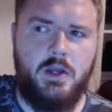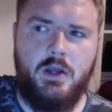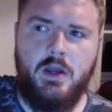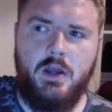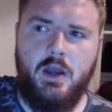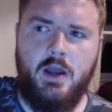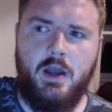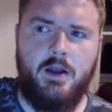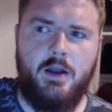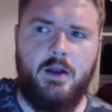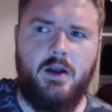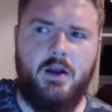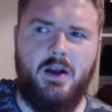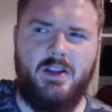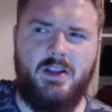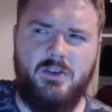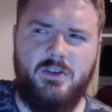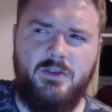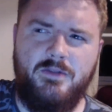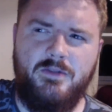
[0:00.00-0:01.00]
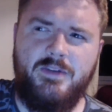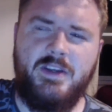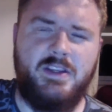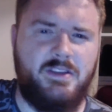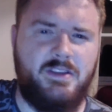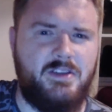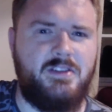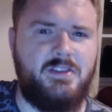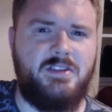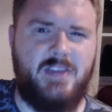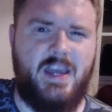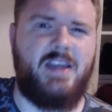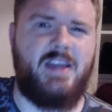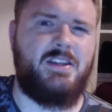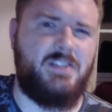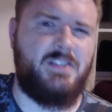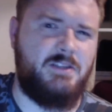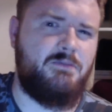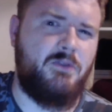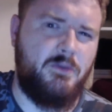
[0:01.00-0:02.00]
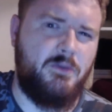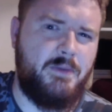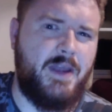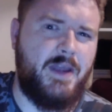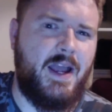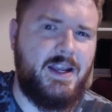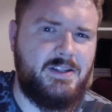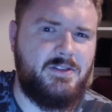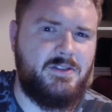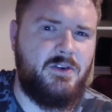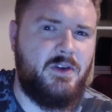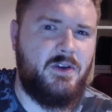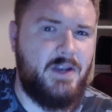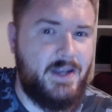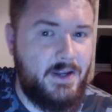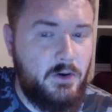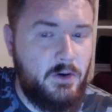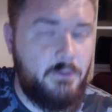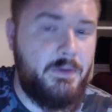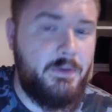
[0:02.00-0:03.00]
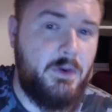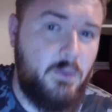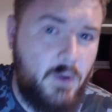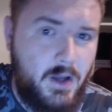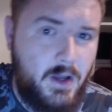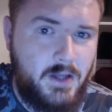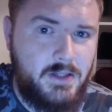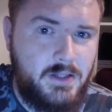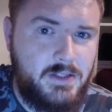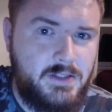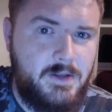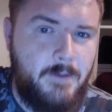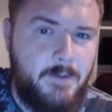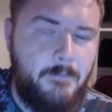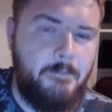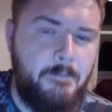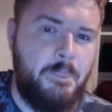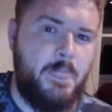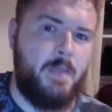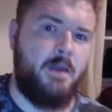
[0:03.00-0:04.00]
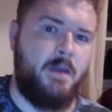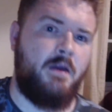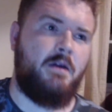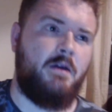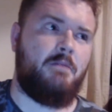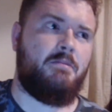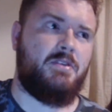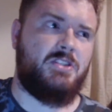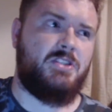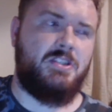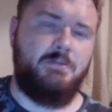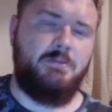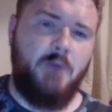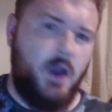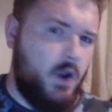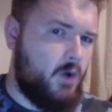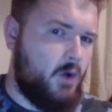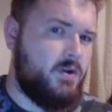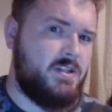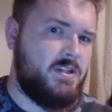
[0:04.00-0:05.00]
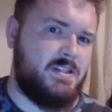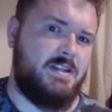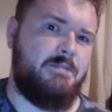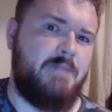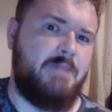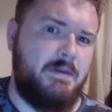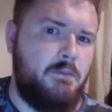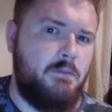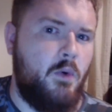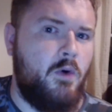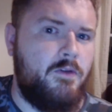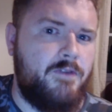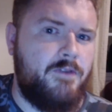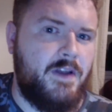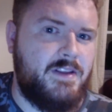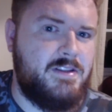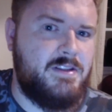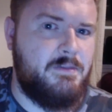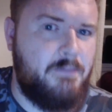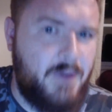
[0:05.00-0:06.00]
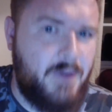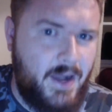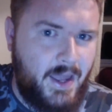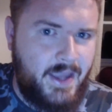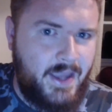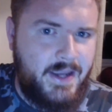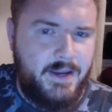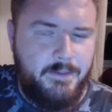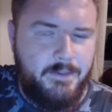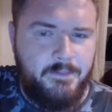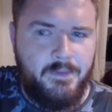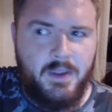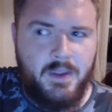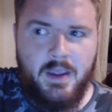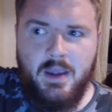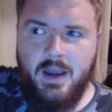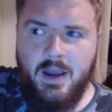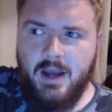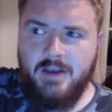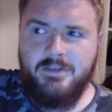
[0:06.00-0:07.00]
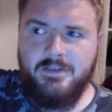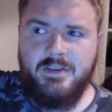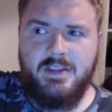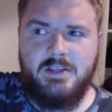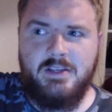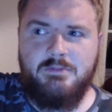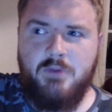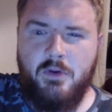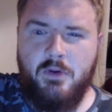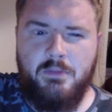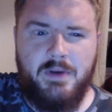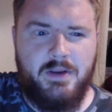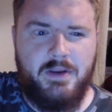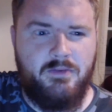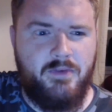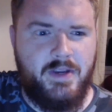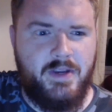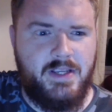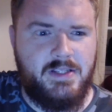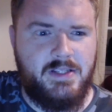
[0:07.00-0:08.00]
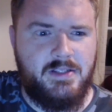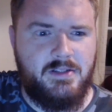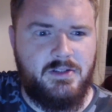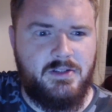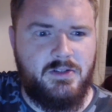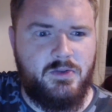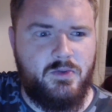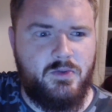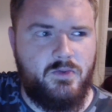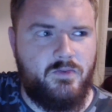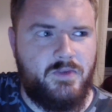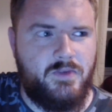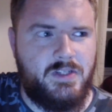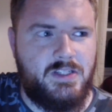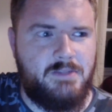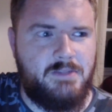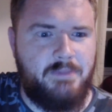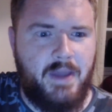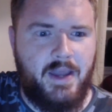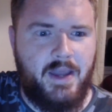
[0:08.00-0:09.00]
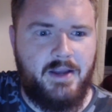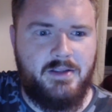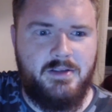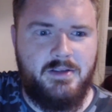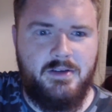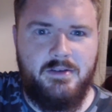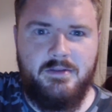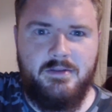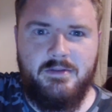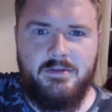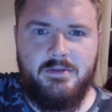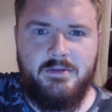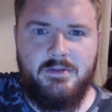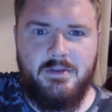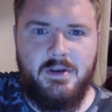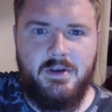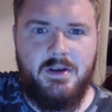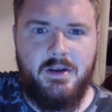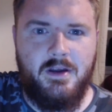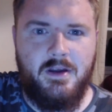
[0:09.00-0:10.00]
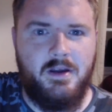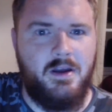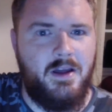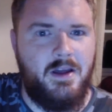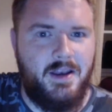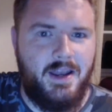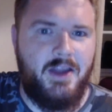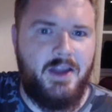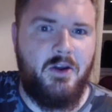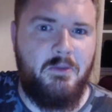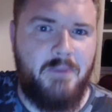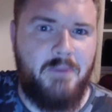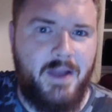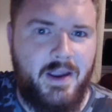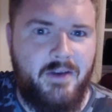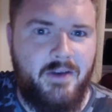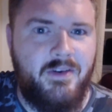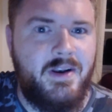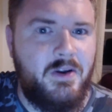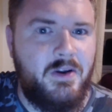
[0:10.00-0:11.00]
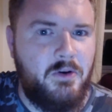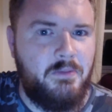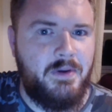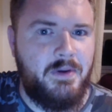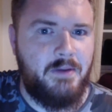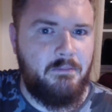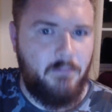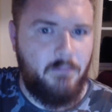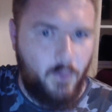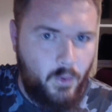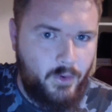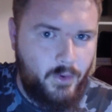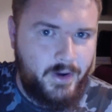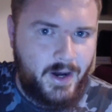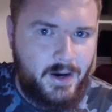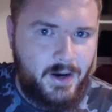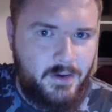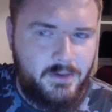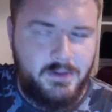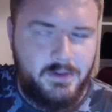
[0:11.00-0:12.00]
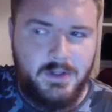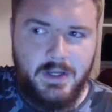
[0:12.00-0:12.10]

I do think that, yeah, she probably has got a little bit worse, but she might honestly be more fun to play. And I think there's probably reason to respect a Leo player a little bit more now.